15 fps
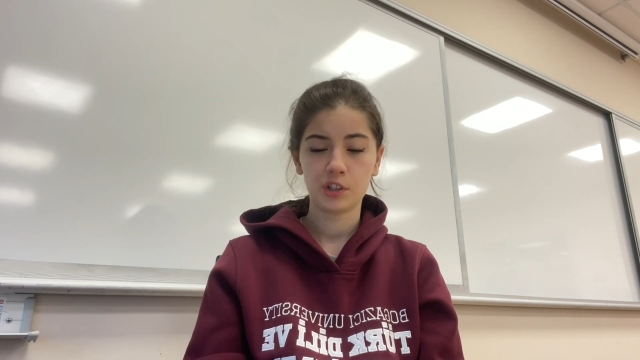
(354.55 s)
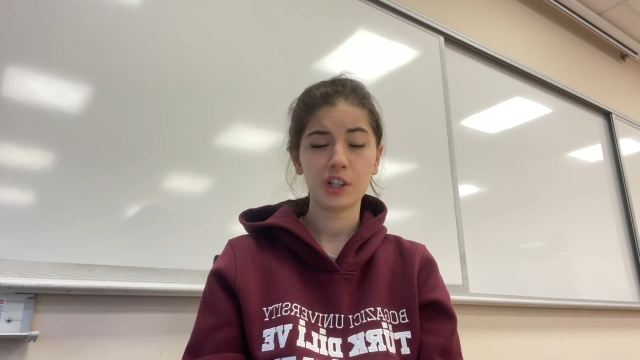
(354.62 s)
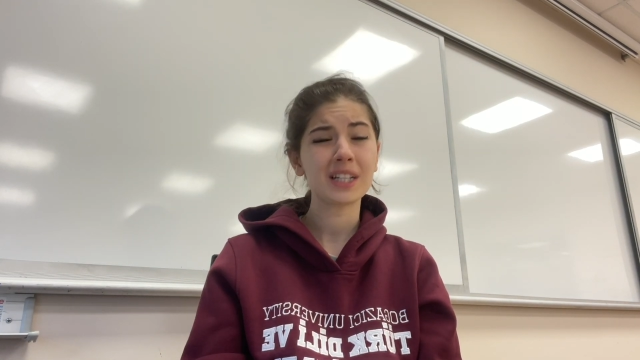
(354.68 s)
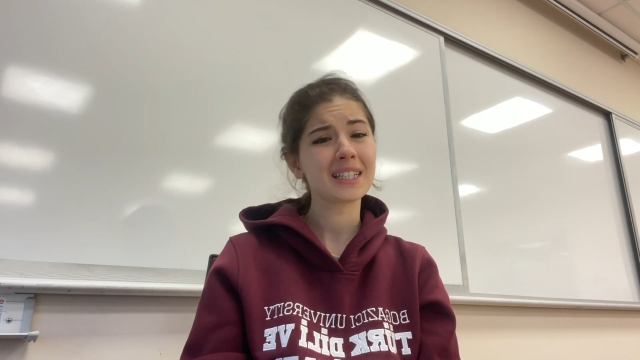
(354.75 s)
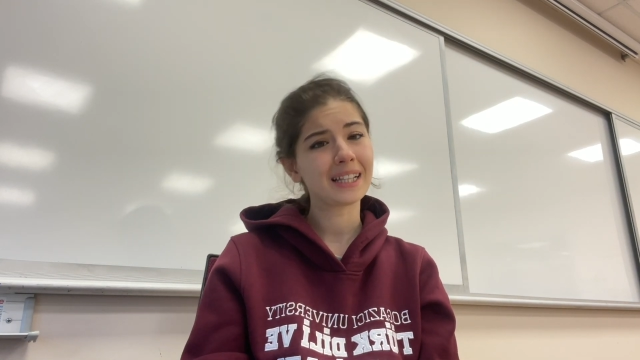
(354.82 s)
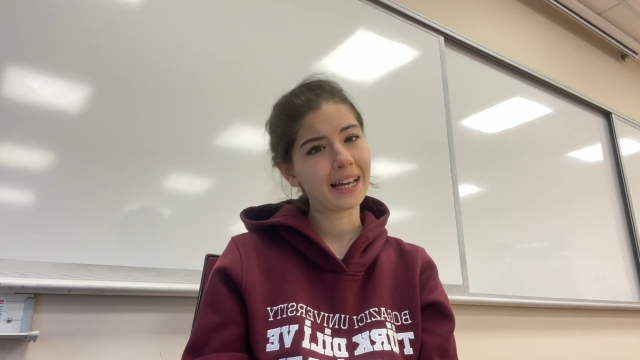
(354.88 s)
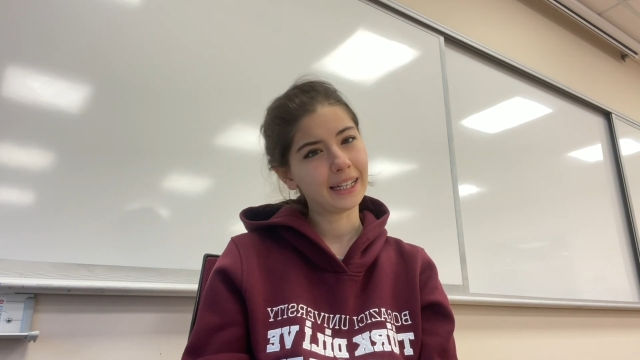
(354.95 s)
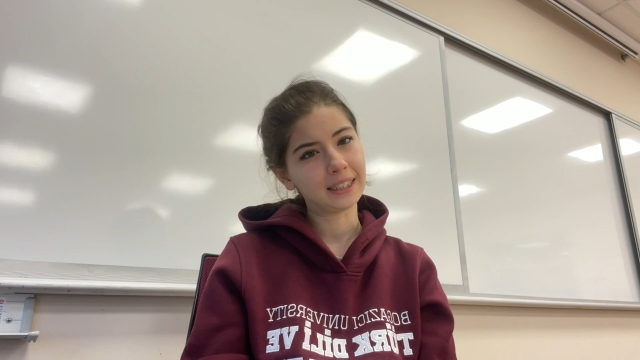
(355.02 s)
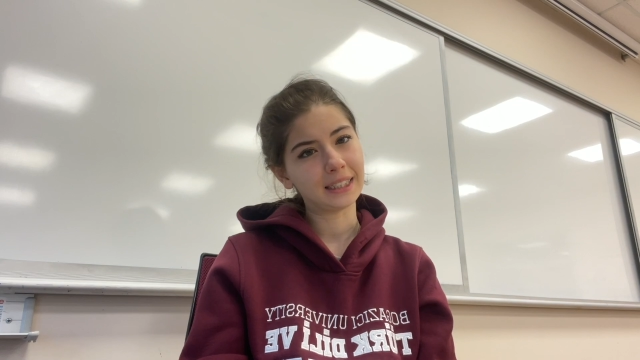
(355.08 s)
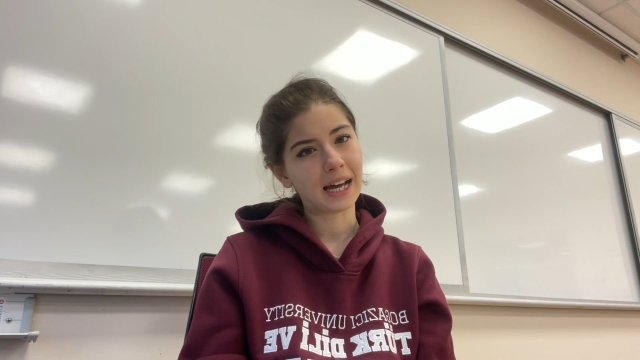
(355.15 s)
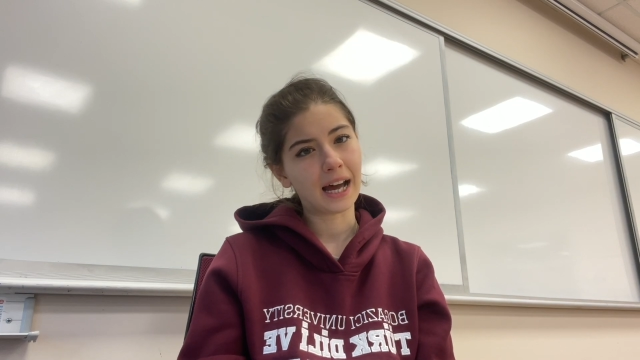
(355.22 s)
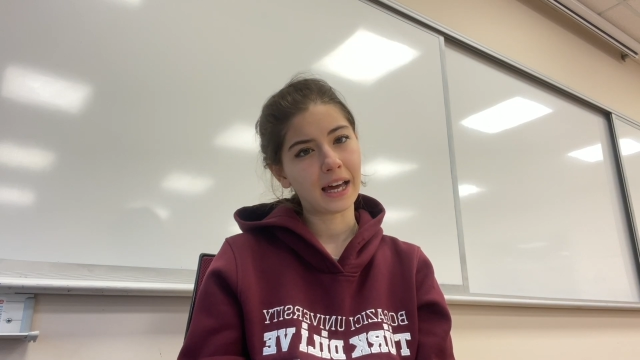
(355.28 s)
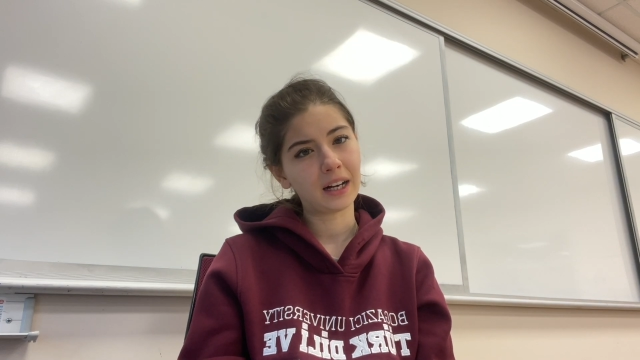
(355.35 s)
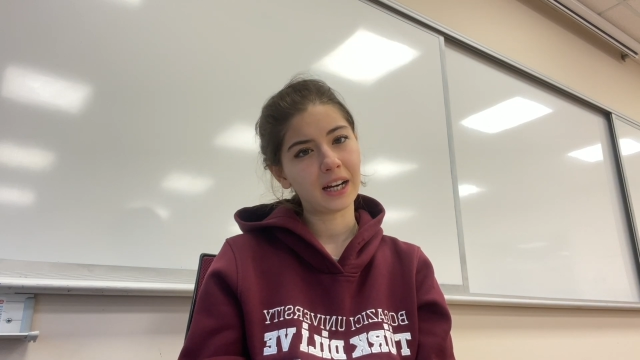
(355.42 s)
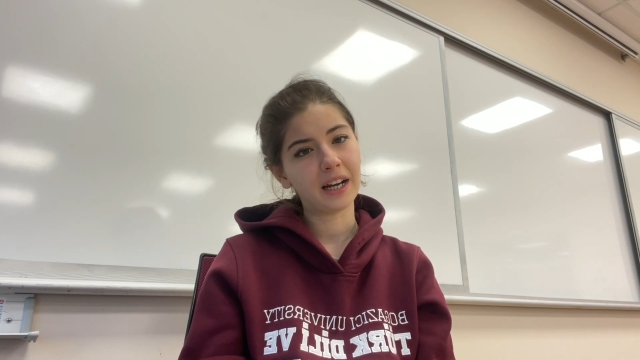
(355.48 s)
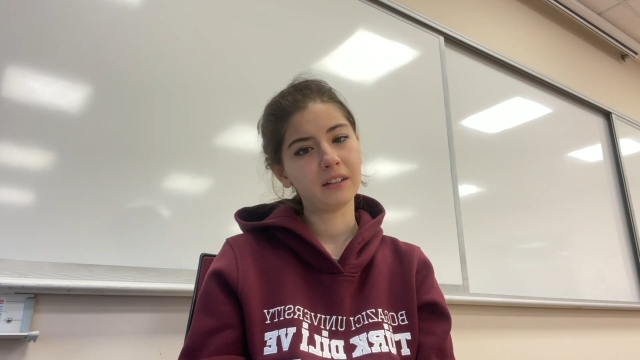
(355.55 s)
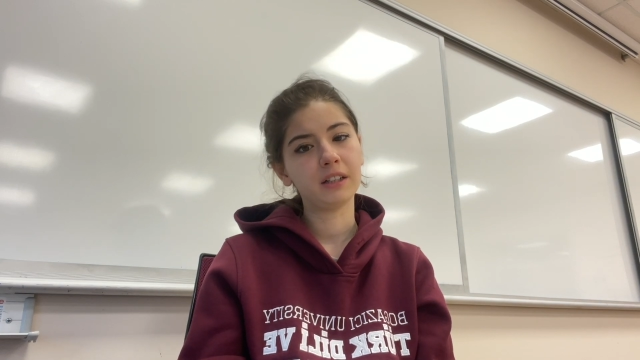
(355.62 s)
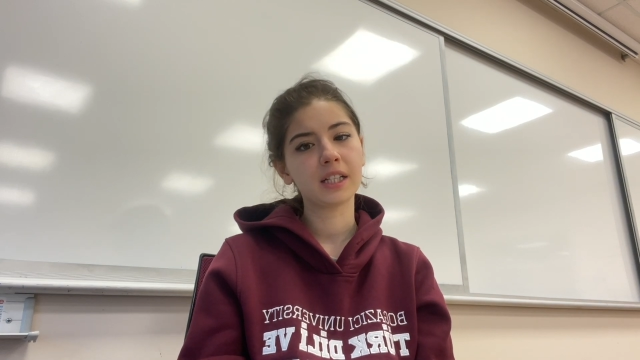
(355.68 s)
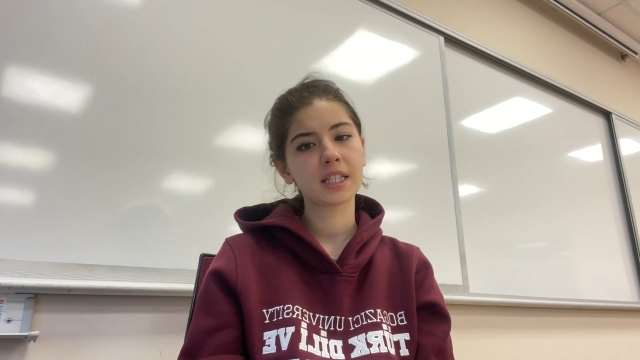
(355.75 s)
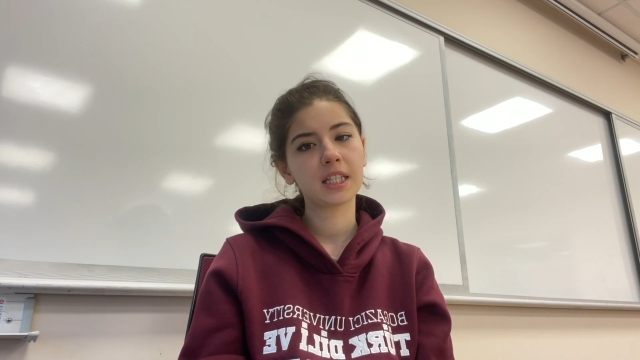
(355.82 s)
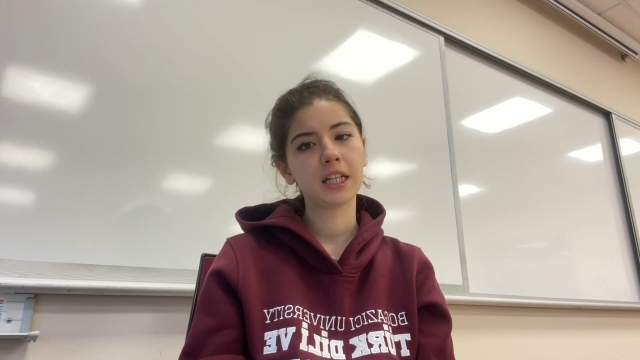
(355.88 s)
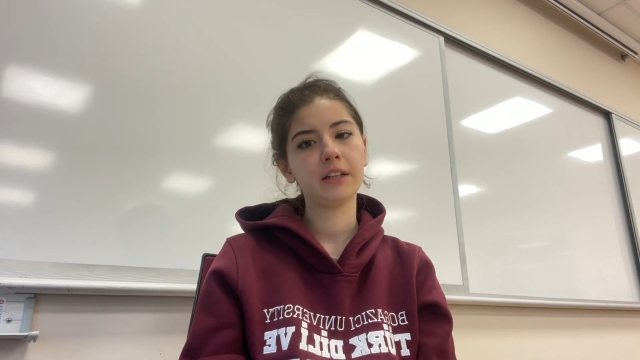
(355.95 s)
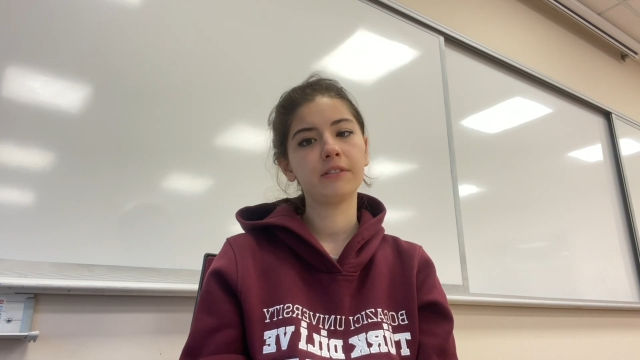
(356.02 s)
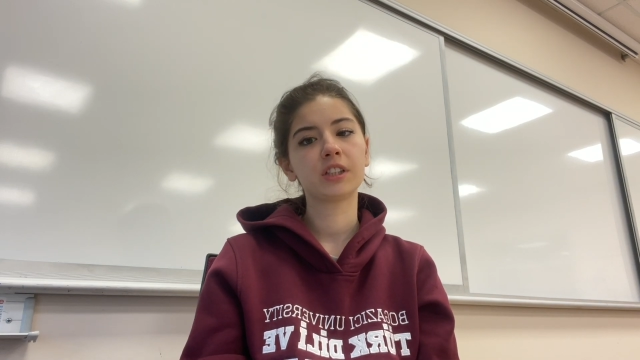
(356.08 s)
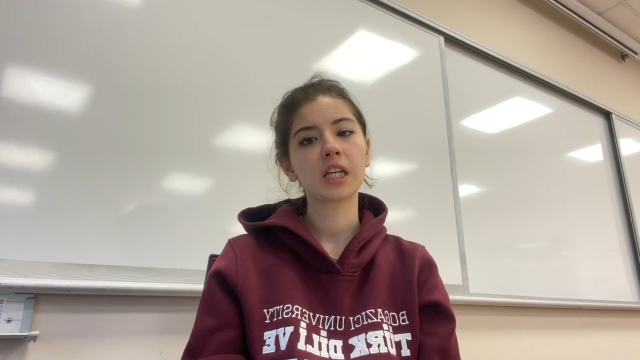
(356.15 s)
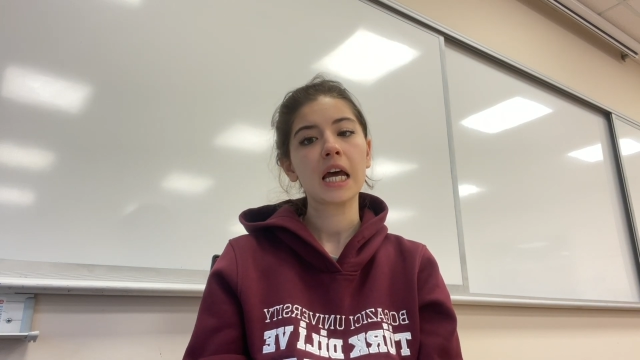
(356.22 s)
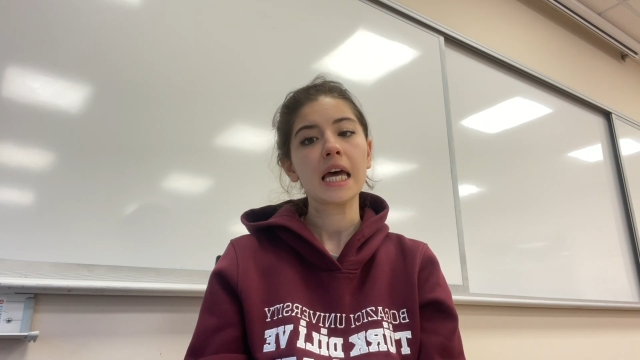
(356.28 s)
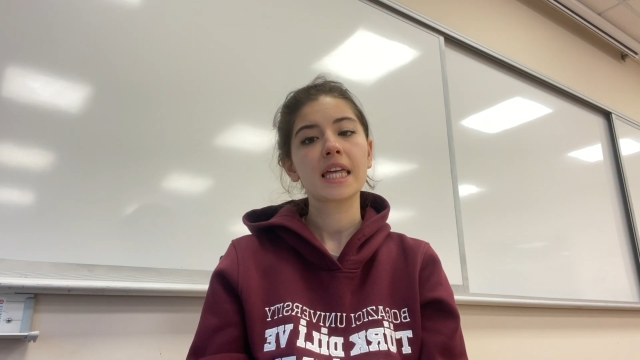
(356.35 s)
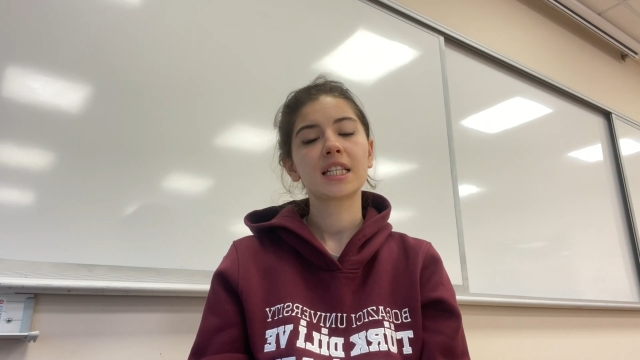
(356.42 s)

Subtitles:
Just like that, I received